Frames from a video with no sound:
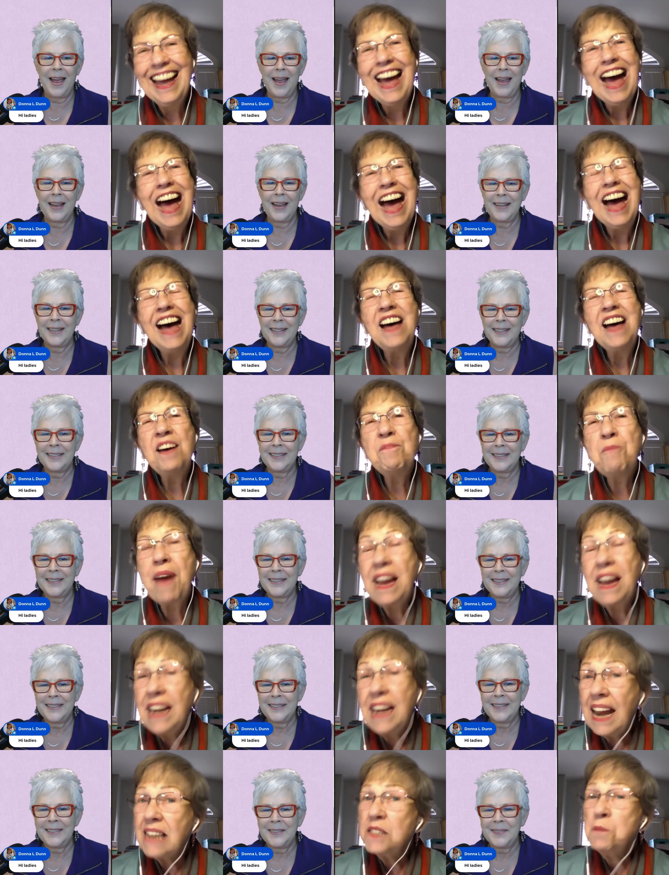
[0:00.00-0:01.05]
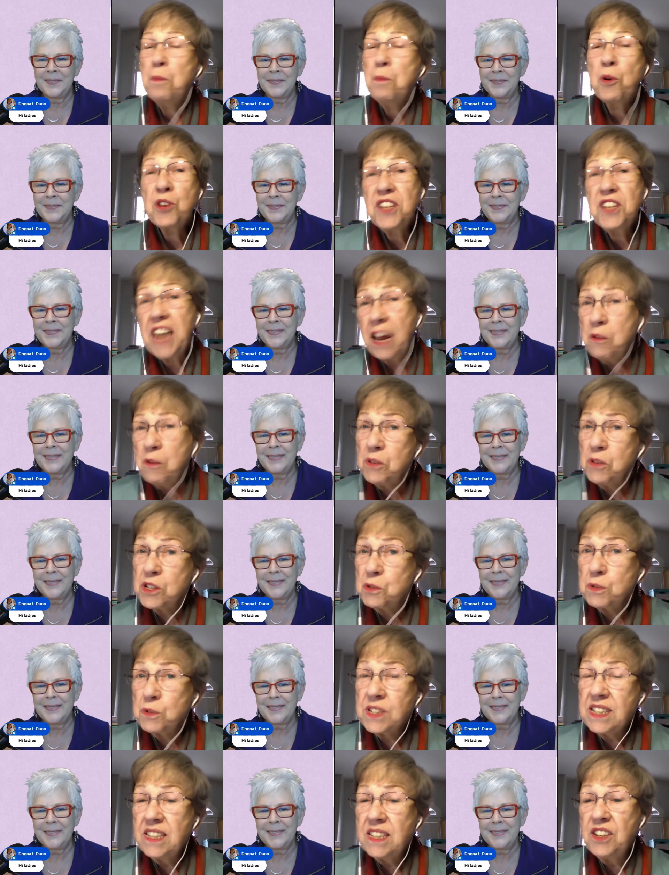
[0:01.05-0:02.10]
Speaker 1: Um, my last birthday, which
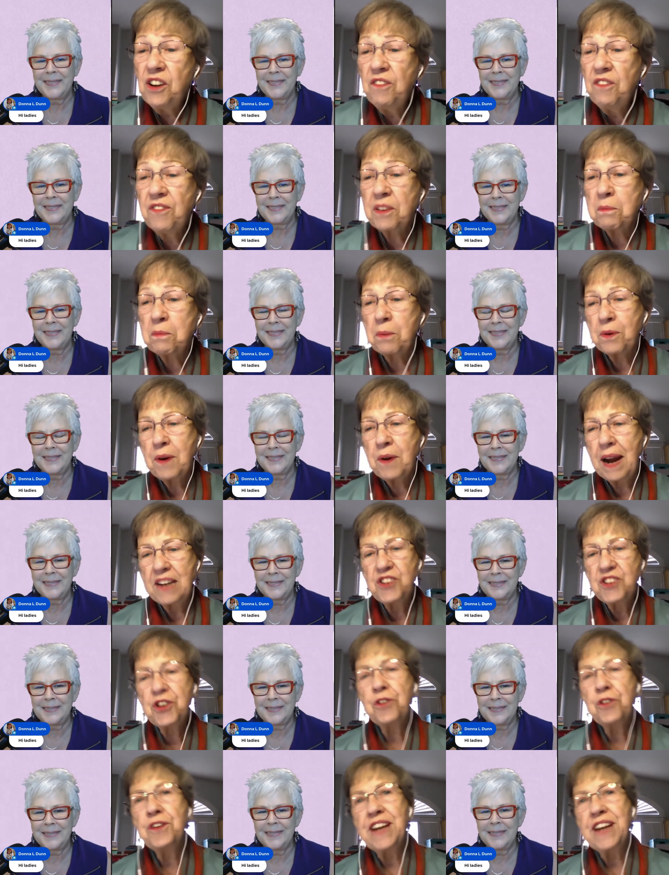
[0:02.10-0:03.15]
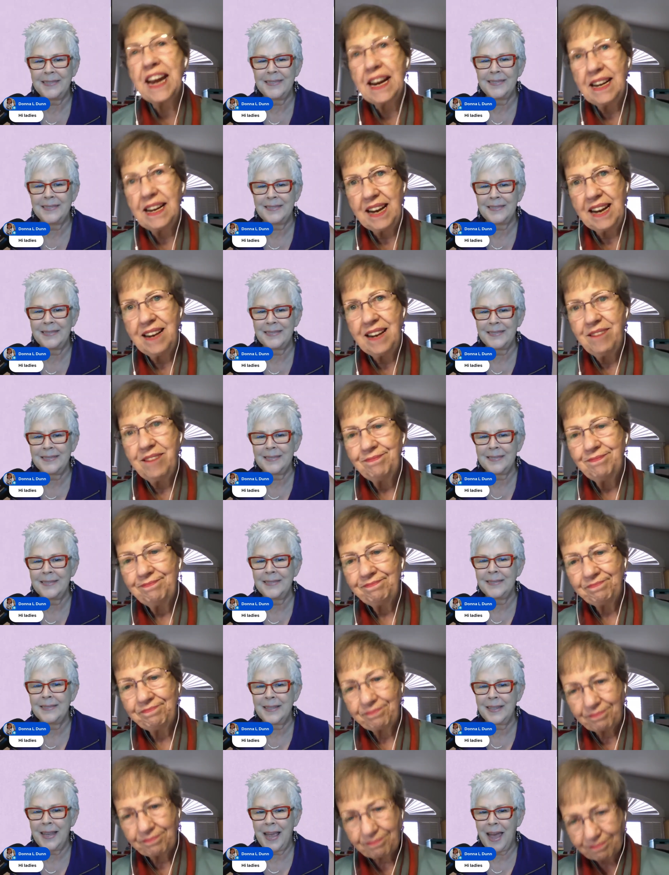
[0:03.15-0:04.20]
was in November, I turned 80.
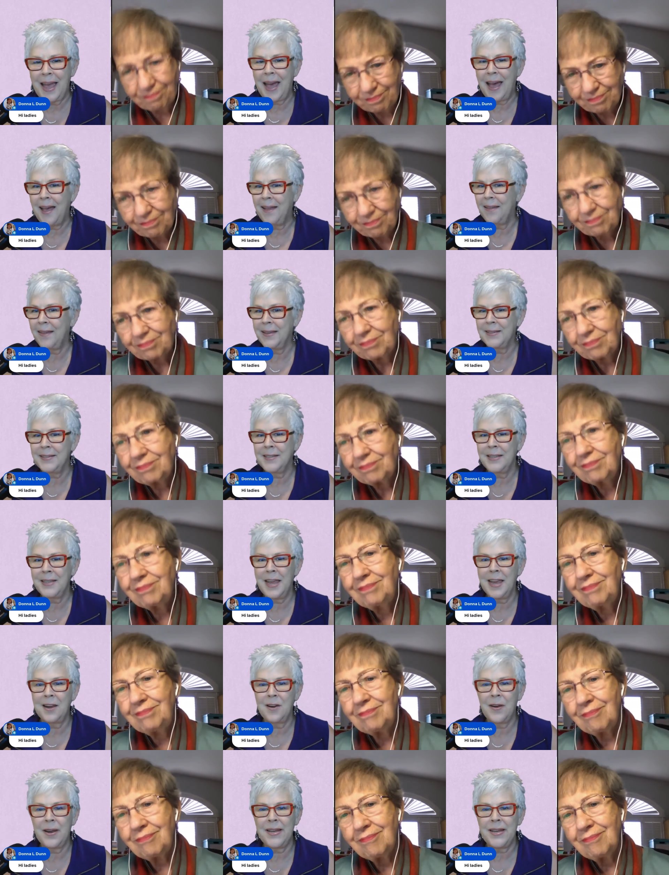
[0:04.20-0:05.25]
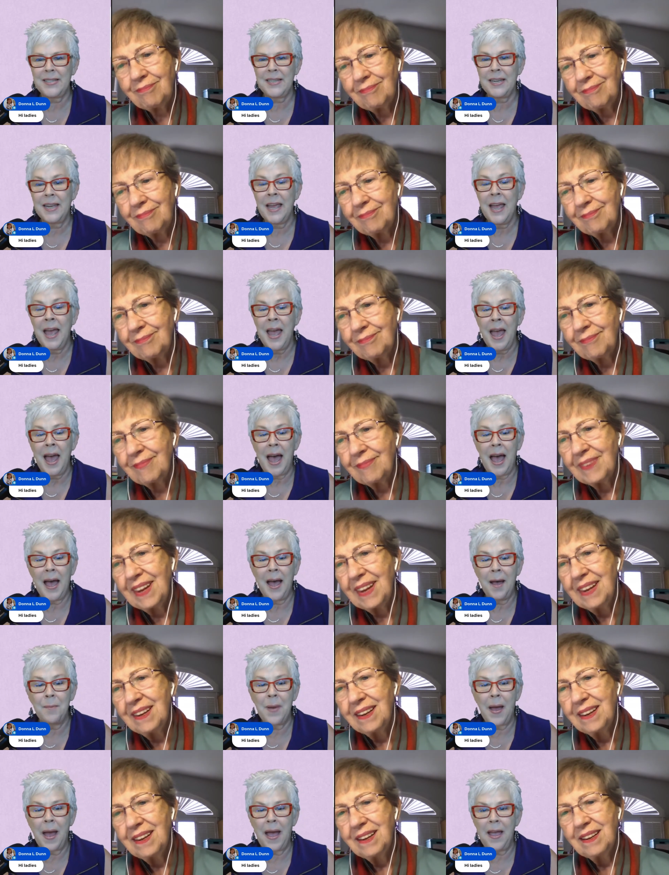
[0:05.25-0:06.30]
Speaker 2: Yeah, mm-hmm. isn't that crazy?
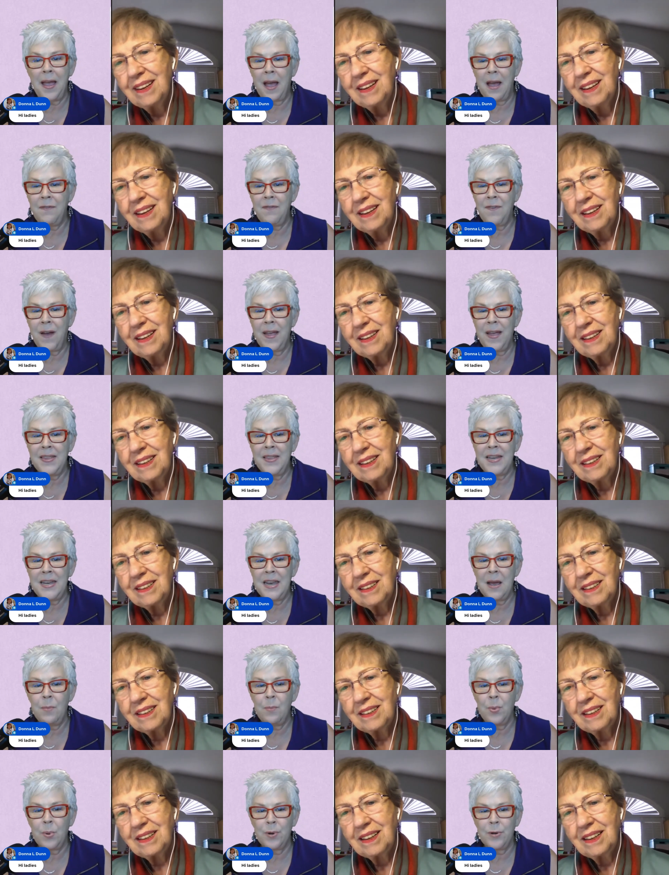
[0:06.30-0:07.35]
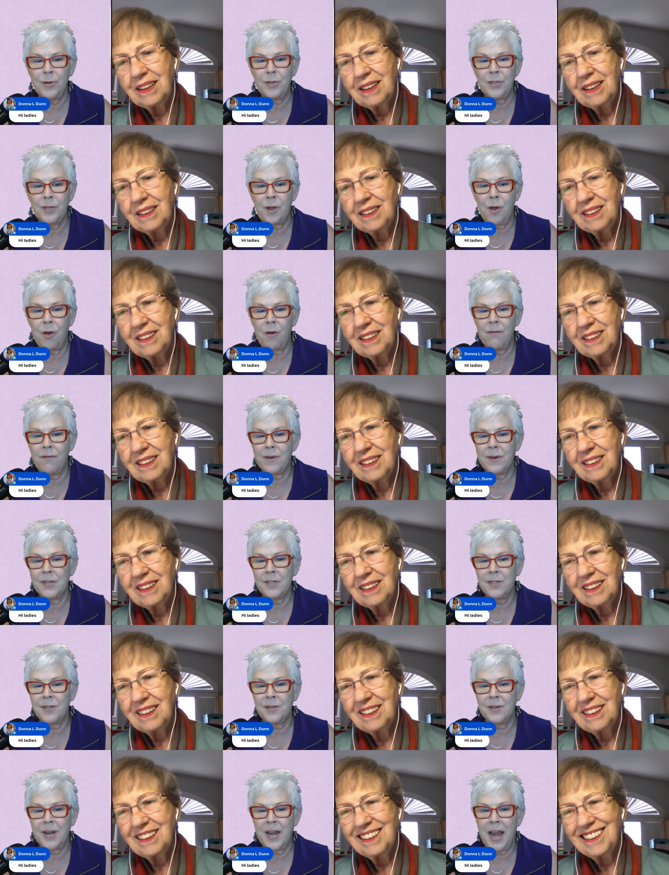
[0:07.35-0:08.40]
Um, I, I find the numbers over a
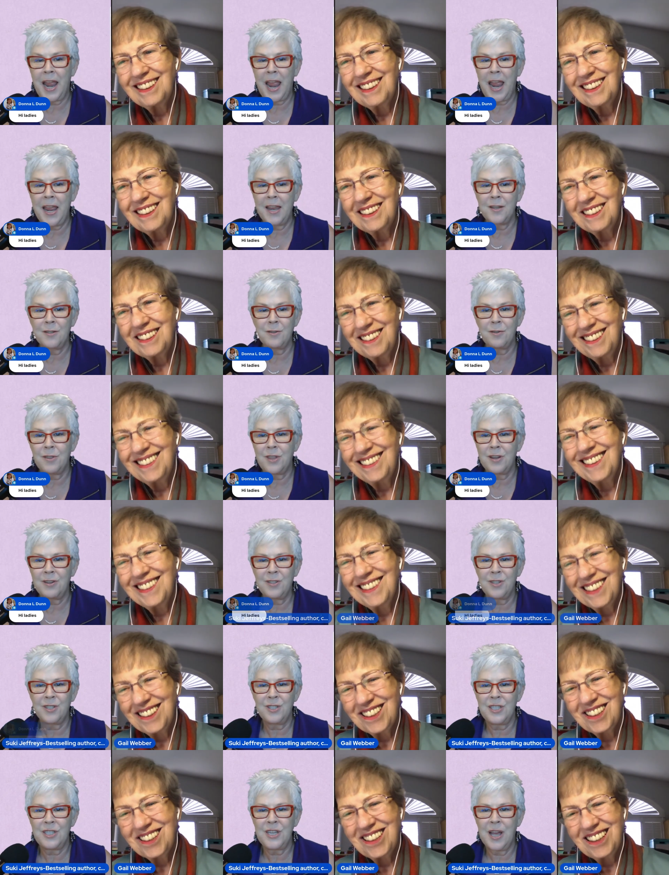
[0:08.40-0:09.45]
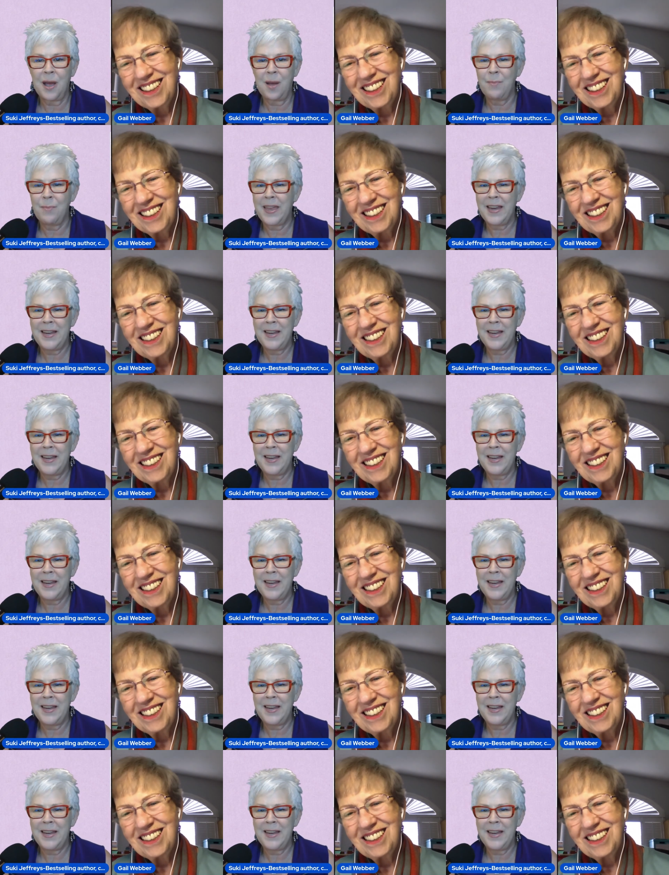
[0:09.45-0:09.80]
certain age are they're just dumb. They